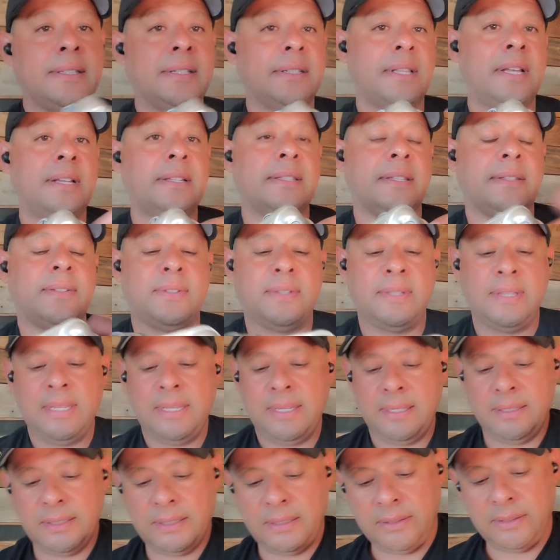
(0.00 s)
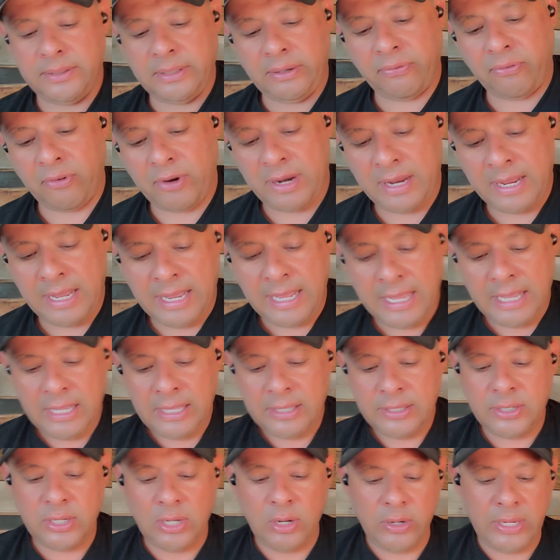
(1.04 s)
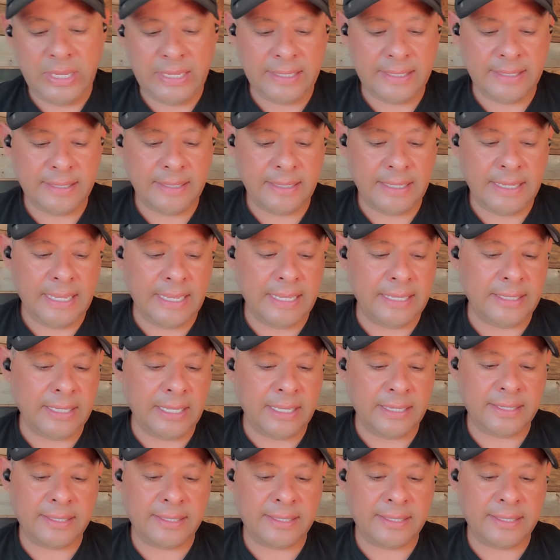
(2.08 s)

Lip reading: like this. It looked a little different. So he just